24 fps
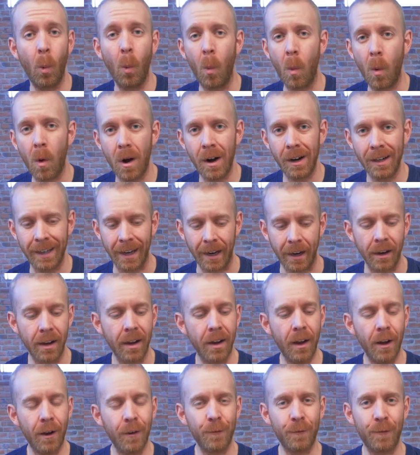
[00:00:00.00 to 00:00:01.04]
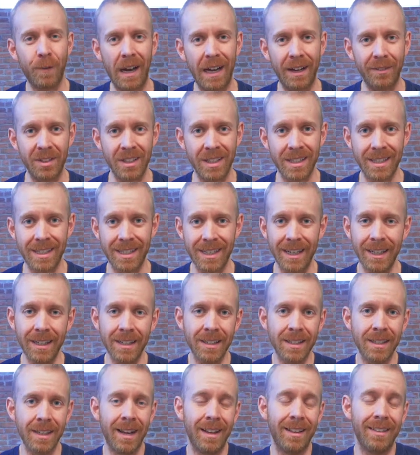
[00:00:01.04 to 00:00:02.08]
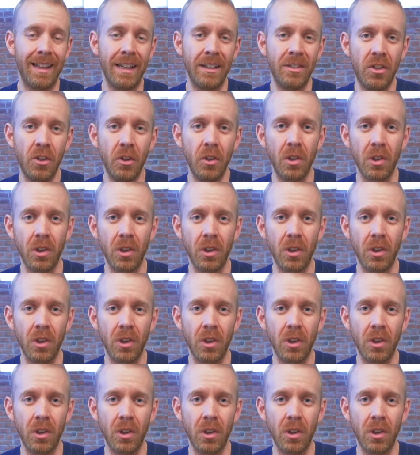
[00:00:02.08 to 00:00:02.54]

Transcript: walking five and six, that's your